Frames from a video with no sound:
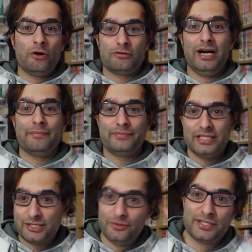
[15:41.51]
oh crap,
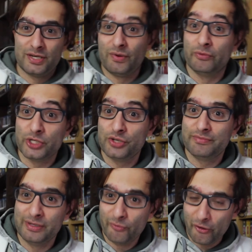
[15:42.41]
this dude is the one we should
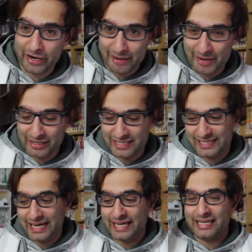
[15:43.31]
have been worrying about
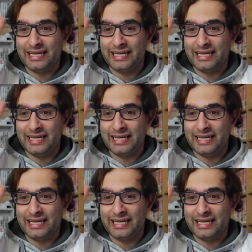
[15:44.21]
instead.